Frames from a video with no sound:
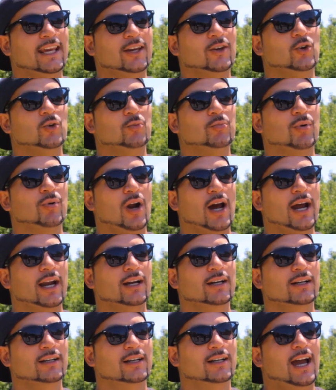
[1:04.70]
EK coupe
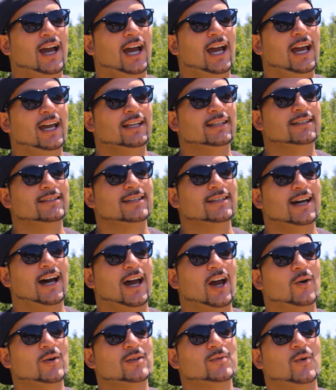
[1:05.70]
prior, and
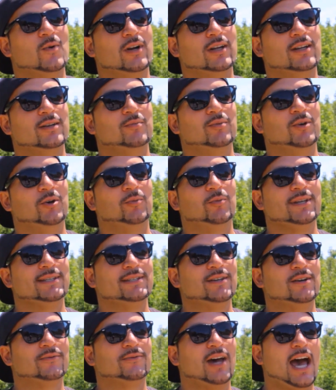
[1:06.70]
I always wanted to build
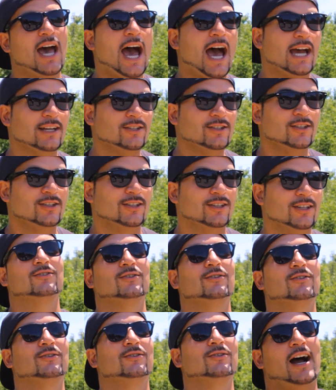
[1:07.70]
myself a hatch,
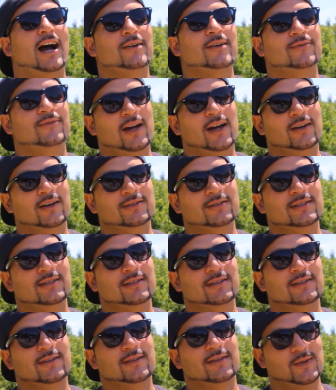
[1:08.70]
so I
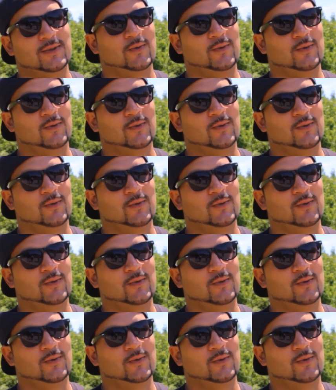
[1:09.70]
found